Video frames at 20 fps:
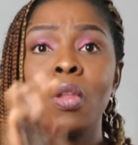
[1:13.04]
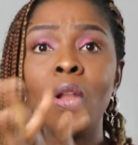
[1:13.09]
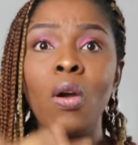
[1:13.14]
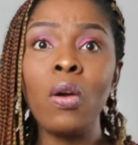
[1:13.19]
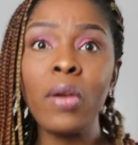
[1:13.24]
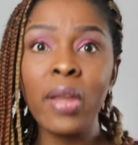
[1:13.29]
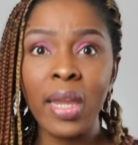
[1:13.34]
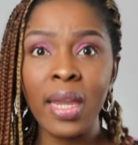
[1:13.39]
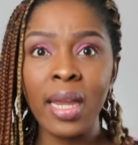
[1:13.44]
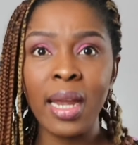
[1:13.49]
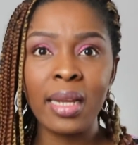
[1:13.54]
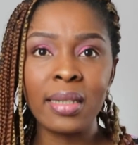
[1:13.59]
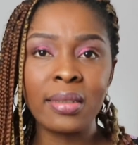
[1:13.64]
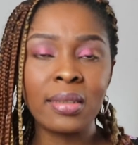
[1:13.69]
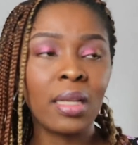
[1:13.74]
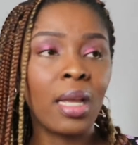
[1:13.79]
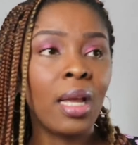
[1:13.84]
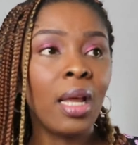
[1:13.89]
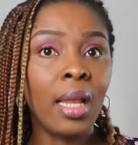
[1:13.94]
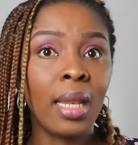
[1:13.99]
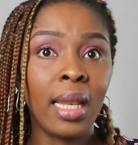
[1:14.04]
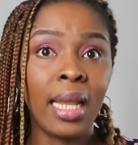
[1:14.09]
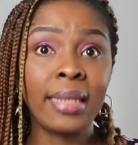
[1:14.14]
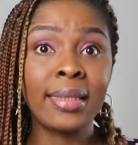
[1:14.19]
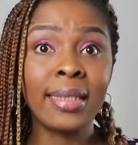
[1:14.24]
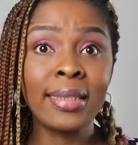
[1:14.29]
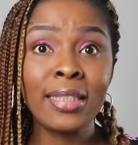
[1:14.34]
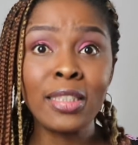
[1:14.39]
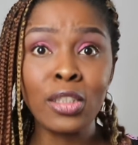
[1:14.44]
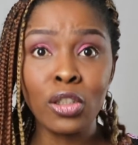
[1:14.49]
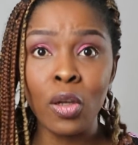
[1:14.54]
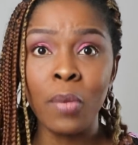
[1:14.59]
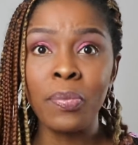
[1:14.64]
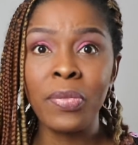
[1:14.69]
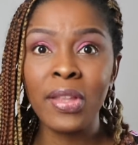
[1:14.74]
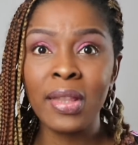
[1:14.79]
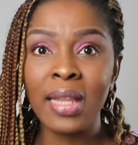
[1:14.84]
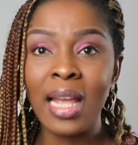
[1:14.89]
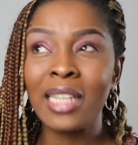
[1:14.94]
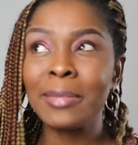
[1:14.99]
Okay guys, like this is
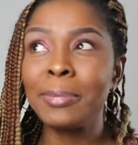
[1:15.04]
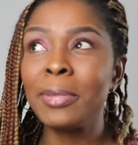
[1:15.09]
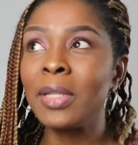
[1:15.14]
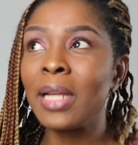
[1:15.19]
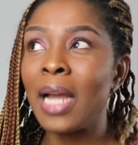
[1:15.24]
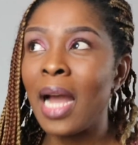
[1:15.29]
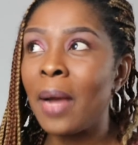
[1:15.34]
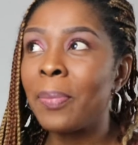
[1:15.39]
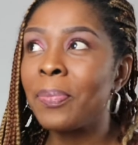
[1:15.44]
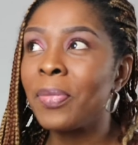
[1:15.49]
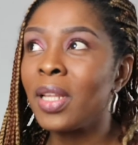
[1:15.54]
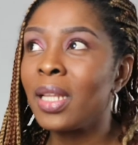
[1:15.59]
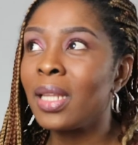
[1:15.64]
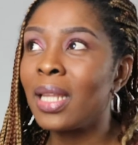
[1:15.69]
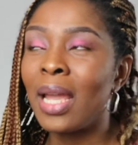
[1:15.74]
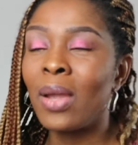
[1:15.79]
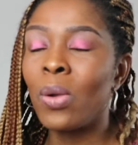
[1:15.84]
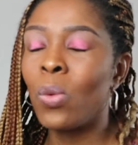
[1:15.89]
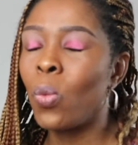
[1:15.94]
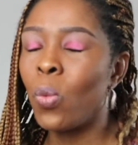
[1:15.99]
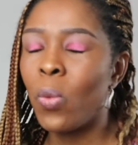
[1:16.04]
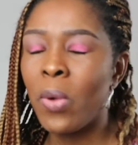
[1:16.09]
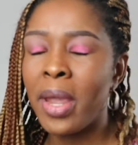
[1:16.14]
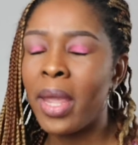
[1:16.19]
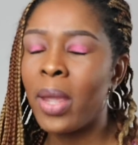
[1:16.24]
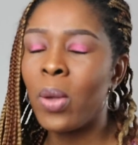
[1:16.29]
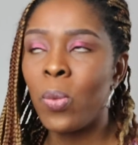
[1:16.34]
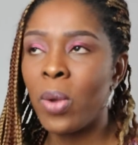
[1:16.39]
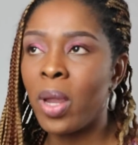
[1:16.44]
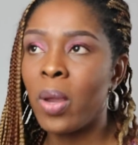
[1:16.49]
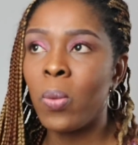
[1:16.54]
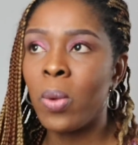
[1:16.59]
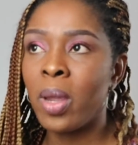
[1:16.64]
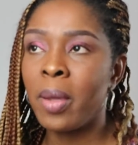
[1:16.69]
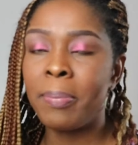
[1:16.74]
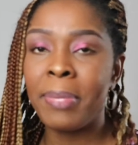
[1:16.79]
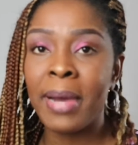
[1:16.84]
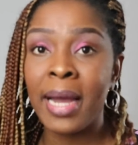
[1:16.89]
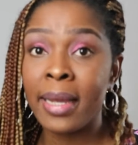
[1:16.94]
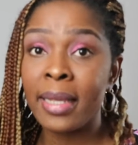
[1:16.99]
something that has been happening like
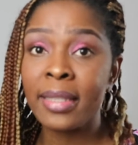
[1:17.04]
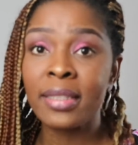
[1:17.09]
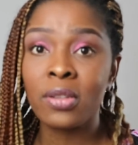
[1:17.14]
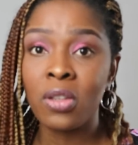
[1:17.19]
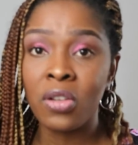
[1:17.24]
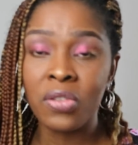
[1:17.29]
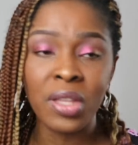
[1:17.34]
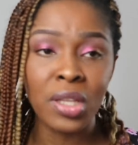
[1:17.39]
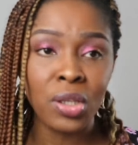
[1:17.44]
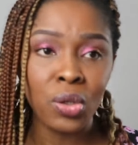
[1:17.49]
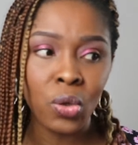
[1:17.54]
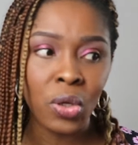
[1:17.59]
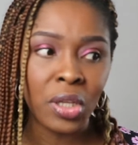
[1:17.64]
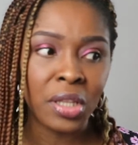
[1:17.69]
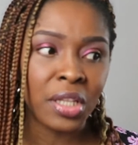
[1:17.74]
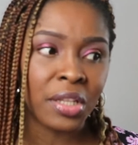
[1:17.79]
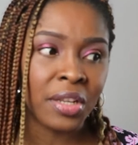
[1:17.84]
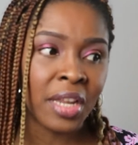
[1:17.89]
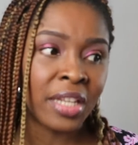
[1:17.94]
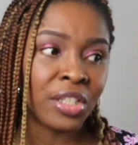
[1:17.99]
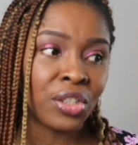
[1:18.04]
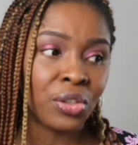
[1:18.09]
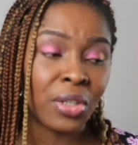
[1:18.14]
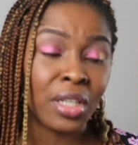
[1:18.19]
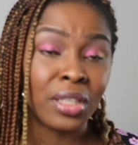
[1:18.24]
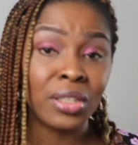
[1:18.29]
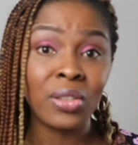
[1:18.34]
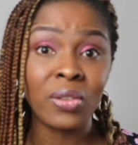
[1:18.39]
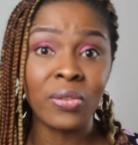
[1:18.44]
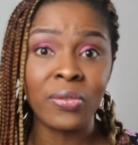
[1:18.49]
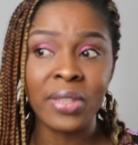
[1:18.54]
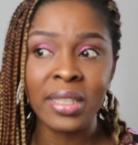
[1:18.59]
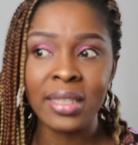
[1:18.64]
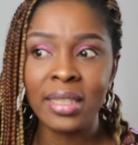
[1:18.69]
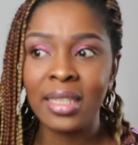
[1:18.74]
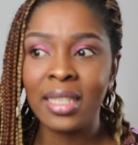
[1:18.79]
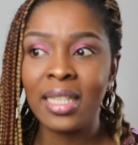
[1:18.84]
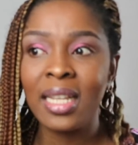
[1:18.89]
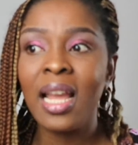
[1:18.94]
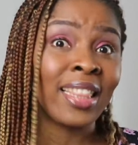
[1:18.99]
way back. It's nothing new in the Nigerian
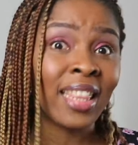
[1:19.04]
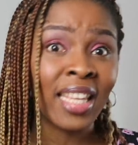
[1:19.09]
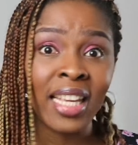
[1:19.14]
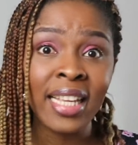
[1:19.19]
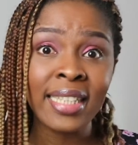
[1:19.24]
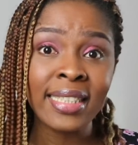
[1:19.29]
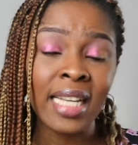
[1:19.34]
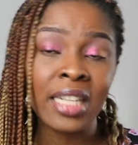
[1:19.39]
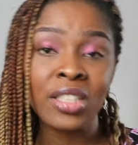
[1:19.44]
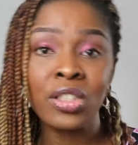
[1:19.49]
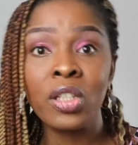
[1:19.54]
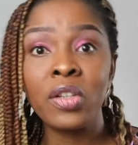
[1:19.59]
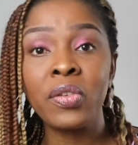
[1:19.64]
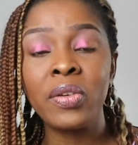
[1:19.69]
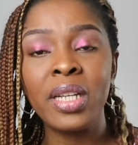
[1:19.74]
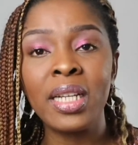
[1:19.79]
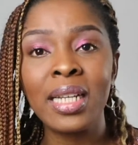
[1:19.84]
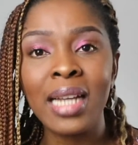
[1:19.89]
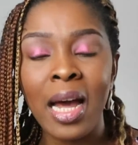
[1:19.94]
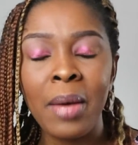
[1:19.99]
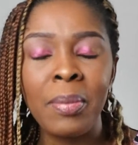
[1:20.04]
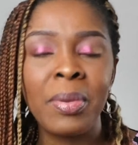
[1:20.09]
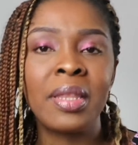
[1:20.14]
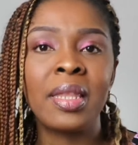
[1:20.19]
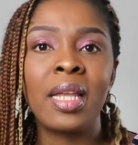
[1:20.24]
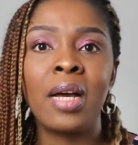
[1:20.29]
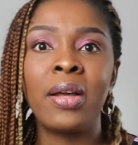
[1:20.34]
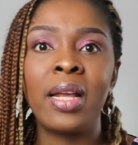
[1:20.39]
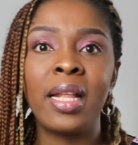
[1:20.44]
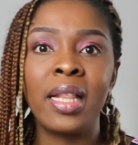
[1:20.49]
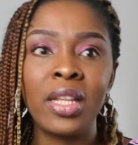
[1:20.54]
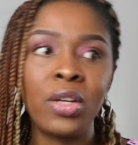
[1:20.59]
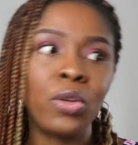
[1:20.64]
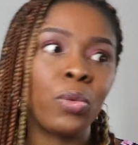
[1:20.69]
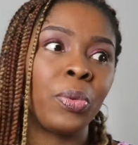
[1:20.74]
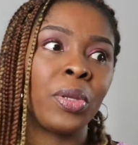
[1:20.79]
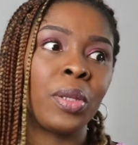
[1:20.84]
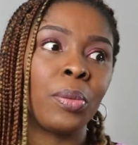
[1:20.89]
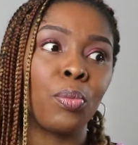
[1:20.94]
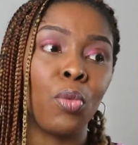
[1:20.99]
university. I think it's actually really calming down a
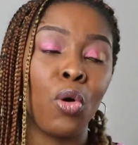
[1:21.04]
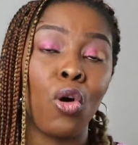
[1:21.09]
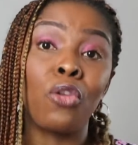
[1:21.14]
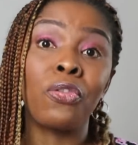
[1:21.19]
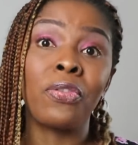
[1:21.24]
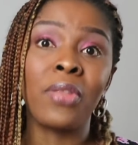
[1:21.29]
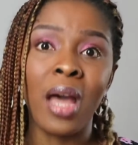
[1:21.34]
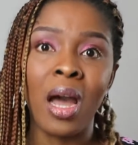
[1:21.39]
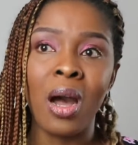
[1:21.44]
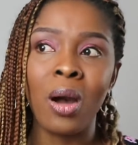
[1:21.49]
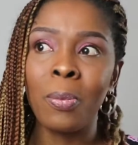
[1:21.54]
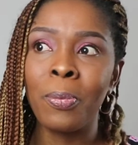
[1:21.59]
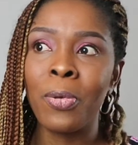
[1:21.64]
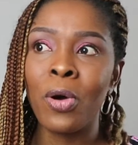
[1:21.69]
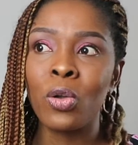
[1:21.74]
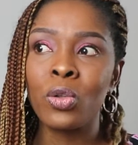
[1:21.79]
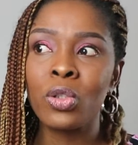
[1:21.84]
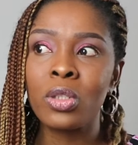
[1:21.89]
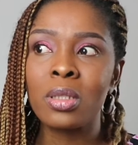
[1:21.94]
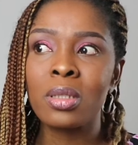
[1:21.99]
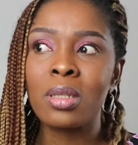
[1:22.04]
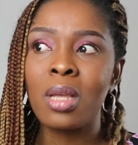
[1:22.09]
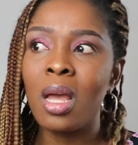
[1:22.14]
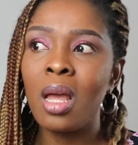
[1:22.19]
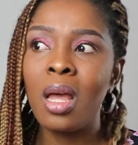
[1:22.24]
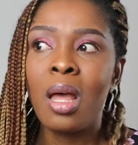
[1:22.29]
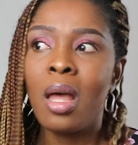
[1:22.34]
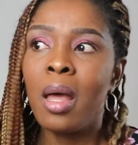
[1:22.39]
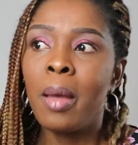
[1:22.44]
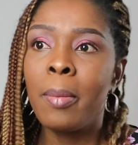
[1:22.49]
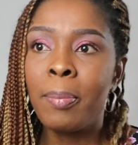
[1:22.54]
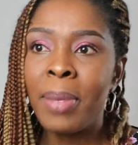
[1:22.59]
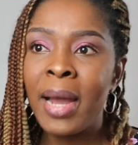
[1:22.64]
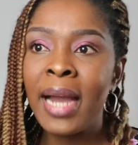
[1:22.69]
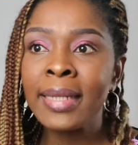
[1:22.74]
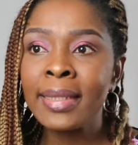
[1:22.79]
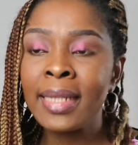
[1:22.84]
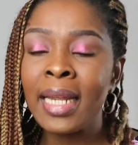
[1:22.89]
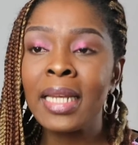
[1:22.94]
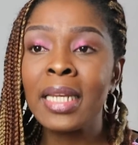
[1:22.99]
little bit more now, but
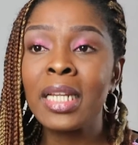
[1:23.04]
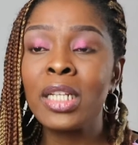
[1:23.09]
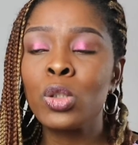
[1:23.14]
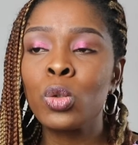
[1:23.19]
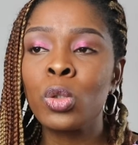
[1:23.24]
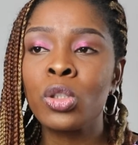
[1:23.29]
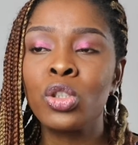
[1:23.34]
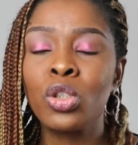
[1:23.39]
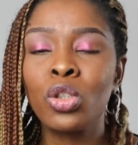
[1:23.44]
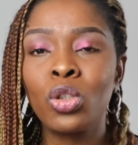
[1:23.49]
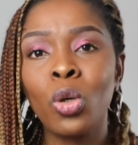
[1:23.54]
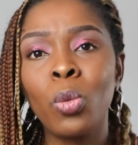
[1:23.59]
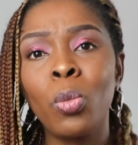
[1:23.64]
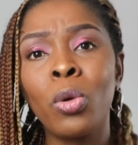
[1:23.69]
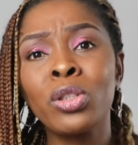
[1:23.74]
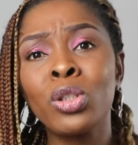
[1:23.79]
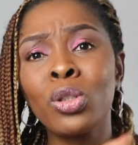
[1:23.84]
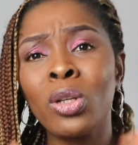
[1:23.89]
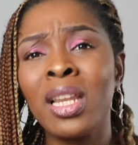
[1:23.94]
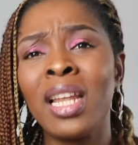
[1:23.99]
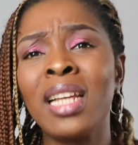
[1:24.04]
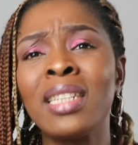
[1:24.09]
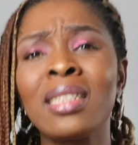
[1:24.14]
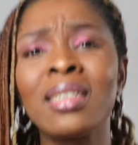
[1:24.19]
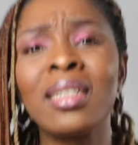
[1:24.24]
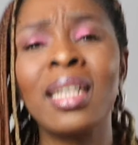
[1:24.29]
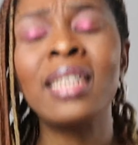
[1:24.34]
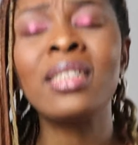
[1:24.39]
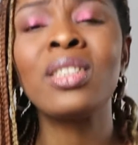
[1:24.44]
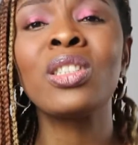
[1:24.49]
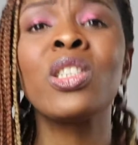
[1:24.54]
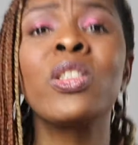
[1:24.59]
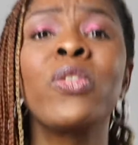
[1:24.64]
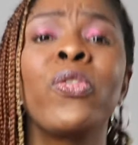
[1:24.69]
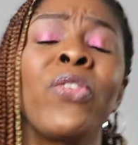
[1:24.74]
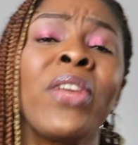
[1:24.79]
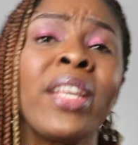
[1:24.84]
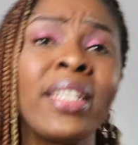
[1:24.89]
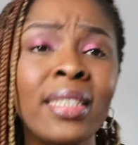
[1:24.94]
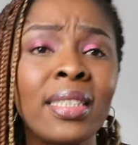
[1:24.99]
back then it was so much. So let's just
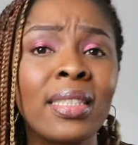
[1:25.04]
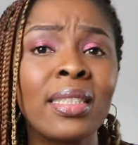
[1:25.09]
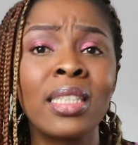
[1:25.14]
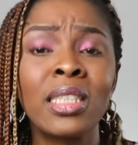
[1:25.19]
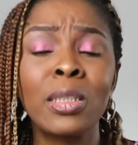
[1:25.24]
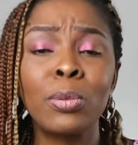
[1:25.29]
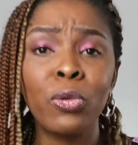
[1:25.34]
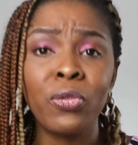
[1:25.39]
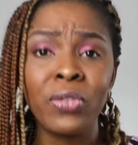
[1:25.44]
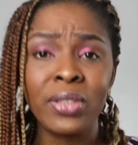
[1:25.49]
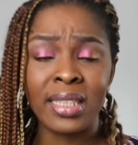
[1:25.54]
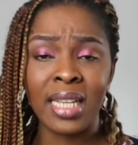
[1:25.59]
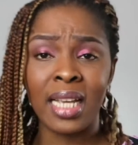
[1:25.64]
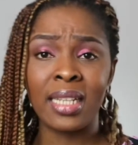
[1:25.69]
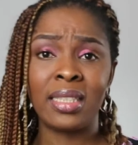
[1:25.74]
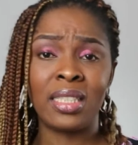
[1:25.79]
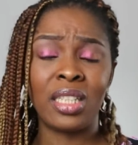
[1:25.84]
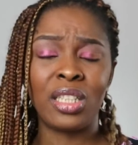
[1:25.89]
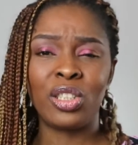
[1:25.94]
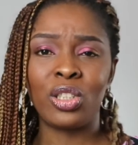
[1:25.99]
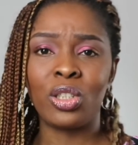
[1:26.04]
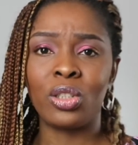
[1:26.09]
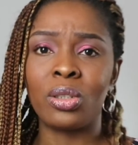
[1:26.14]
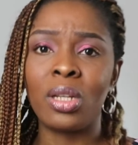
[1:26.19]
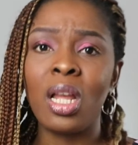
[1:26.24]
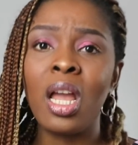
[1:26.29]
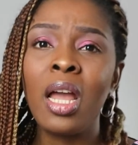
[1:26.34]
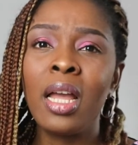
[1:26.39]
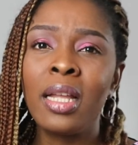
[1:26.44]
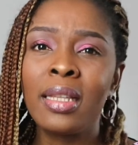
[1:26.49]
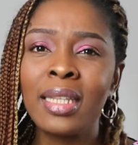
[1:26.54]
face this movie Citation.